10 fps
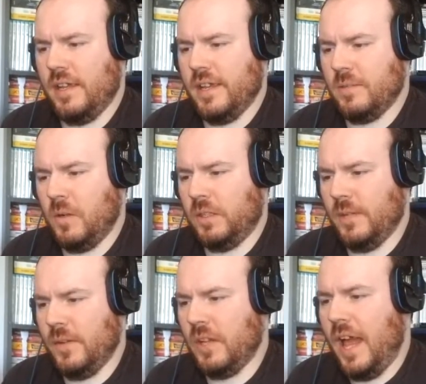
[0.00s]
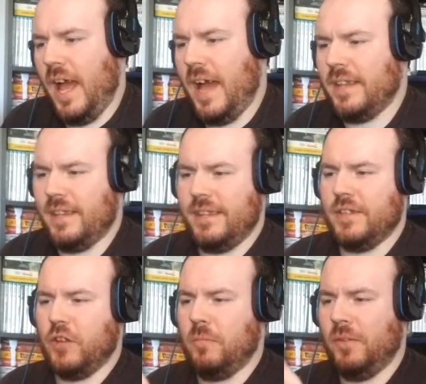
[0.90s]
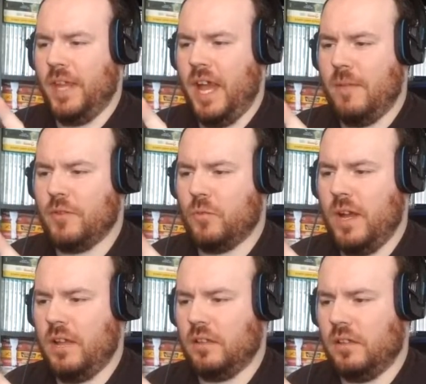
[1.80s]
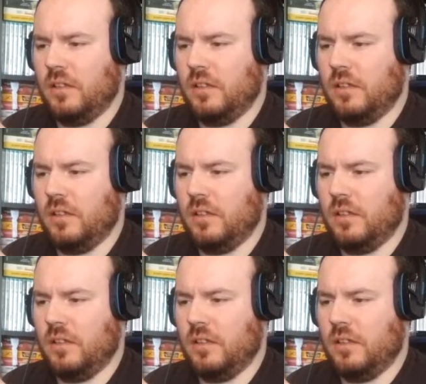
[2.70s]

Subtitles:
Gets more difficult. Ah, this up on the arm as well.